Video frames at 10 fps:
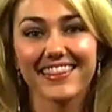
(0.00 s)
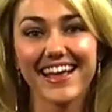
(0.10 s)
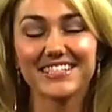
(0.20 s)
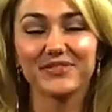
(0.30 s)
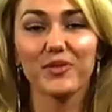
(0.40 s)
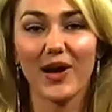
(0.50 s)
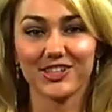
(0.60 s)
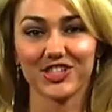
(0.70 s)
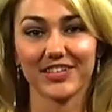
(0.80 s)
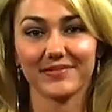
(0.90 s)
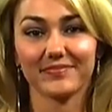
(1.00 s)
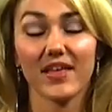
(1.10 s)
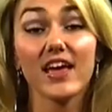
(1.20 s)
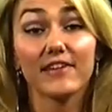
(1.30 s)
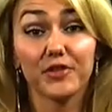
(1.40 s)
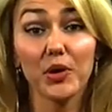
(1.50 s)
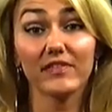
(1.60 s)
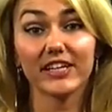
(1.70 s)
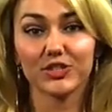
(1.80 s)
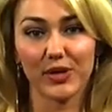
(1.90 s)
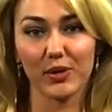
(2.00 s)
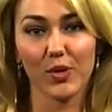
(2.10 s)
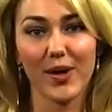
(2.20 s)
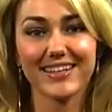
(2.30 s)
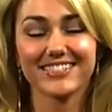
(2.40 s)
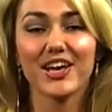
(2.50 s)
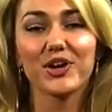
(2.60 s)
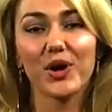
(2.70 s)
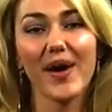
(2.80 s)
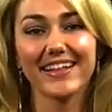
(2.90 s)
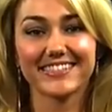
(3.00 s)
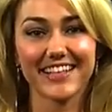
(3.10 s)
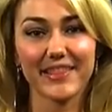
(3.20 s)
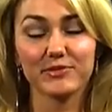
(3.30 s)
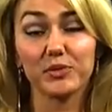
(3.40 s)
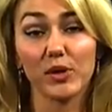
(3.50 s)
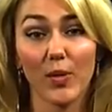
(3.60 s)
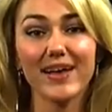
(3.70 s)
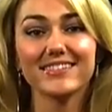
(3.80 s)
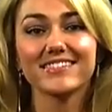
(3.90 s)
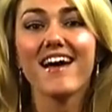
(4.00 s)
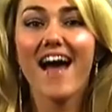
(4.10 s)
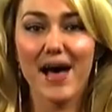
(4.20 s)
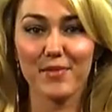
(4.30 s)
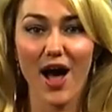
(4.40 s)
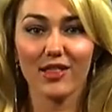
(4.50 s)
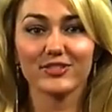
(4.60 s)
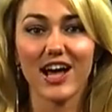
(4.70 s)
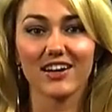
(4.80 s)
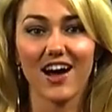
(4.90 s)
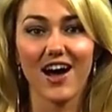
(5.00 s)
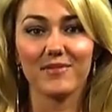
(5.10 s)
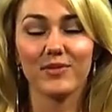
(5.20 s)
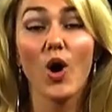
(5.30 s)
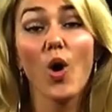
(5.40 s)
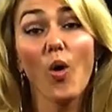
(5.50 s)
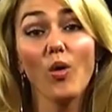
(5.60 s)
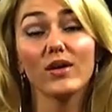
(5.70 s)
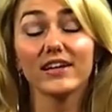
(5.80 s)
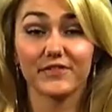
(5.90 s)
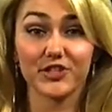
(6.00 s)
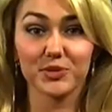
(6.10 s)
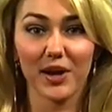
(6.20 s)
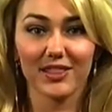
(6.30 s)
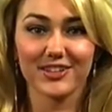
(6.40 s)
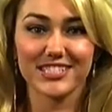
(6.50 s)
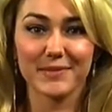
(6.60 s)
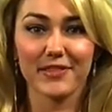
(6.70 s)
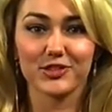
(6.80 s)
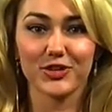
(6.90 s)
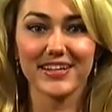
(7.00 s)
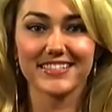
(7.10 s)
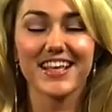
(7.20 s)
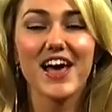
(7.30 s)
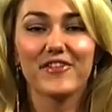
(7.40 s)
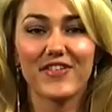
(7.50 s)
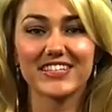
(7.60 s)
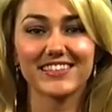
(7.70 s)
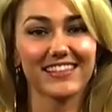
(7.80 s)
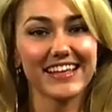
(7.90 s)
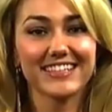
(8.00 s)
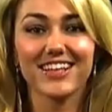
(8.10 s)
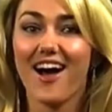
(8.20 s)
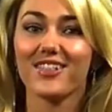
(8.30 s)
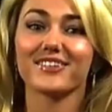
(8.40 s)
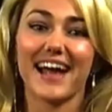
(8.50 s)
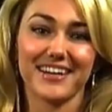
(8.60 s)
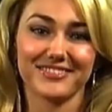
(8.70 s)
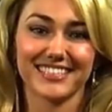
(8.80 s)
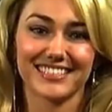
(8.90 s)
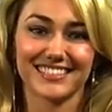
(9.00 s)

Thanks for watching. If you have any drink requests, go ahead and send them to request at mahalo.com. Or if you just want to learn some other drinks, visit the links all around.